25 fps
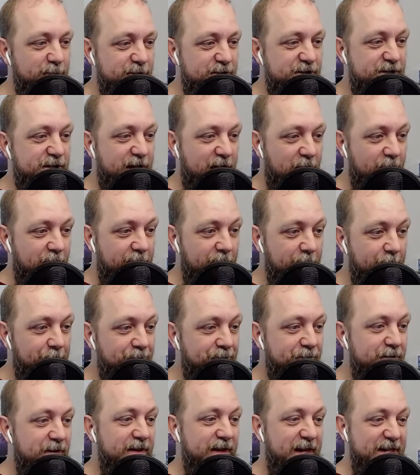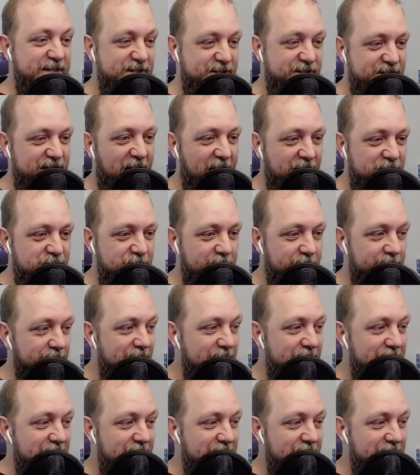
scenario. It's astonishing.